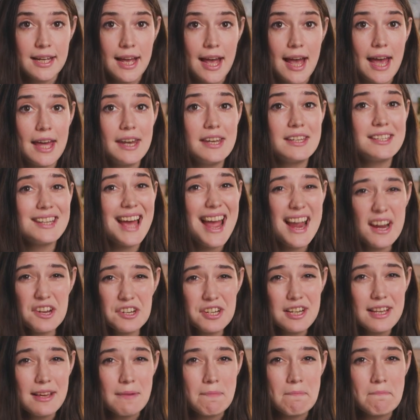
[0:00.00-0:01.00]
and it's
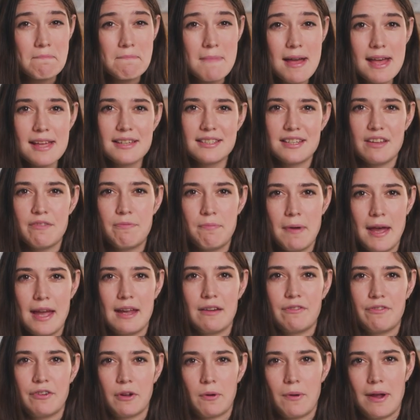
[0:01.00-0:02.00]
actually a massive
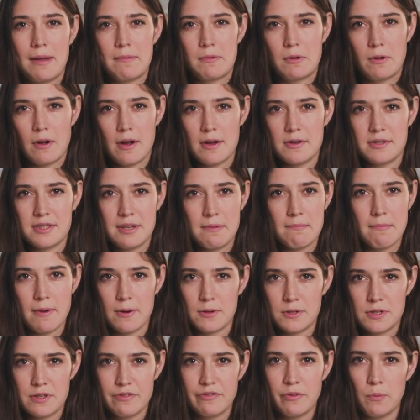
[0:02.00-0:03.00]
pain for grape growers in
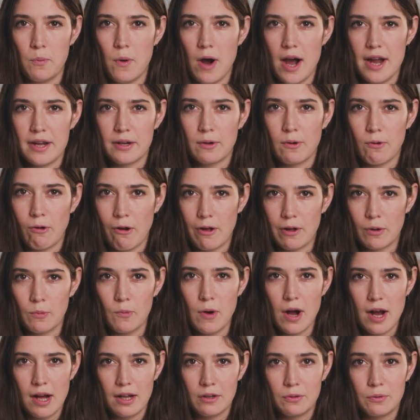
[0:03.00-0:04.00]
most of the wine growing
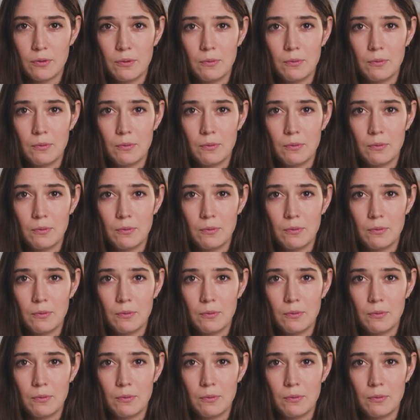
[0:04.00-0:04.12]
world,